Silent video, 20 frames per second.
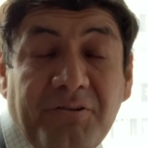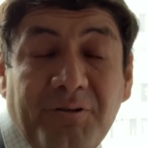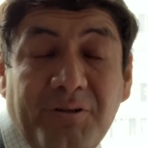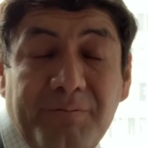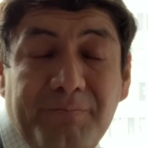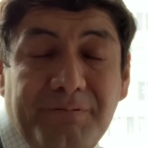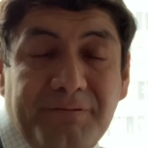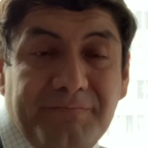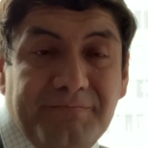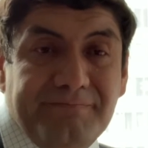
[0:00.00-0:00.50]

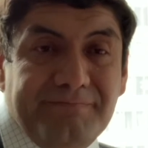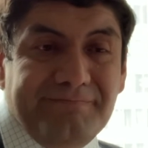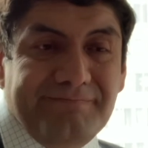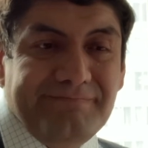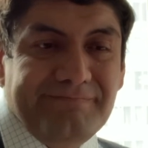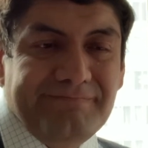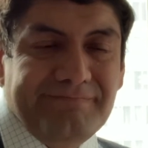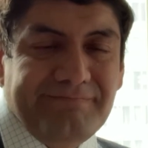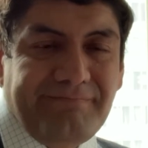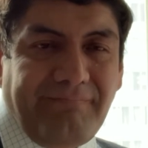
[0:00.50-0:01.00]
group
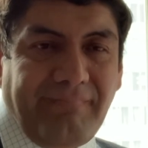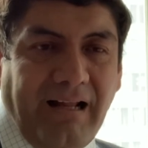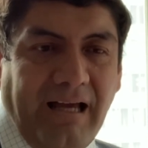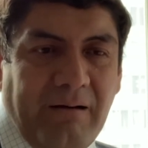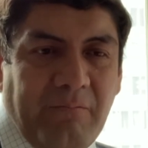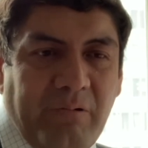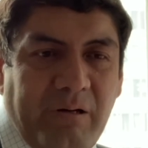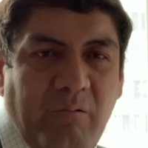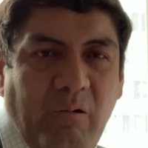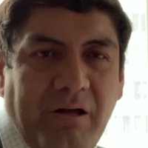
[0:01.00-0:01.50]

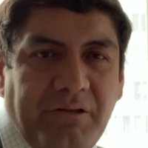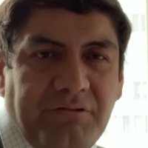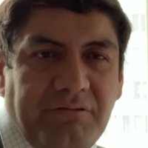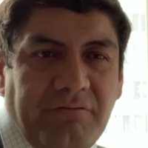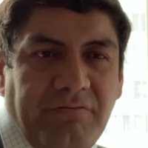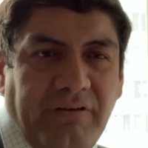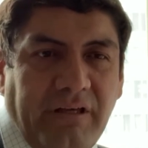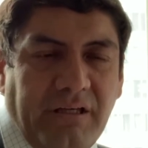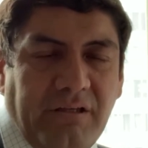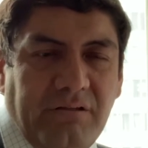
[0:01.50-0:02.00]
and we want to
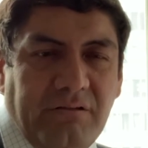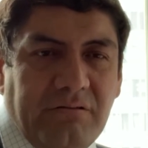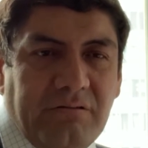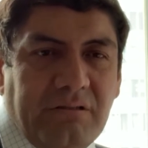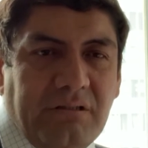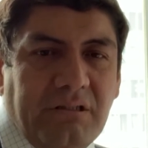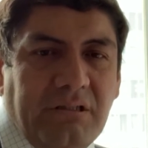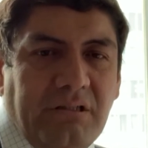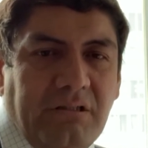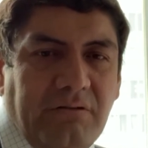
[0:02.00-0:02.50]
thank
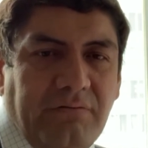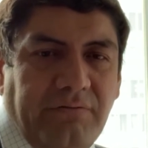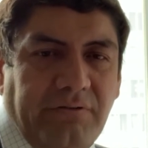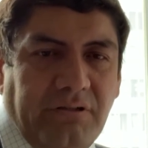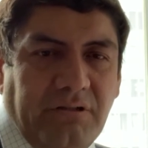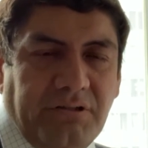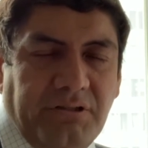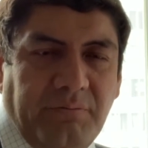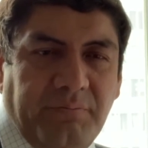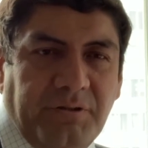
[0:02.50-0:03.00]
you
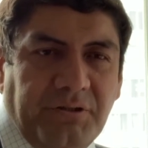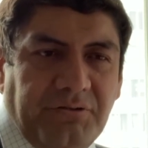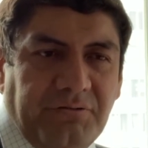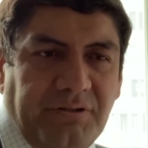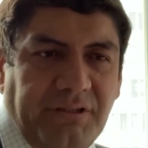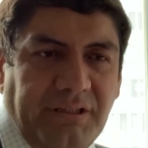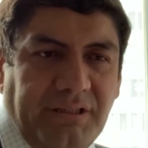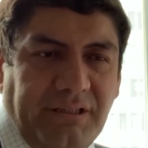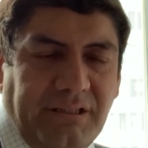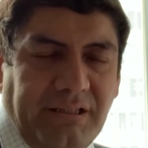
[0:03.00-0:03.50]
for the
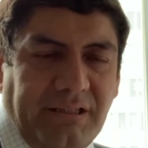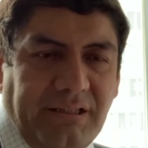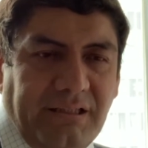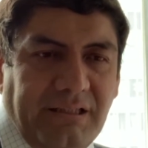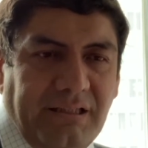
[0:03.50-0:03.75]
opportunity.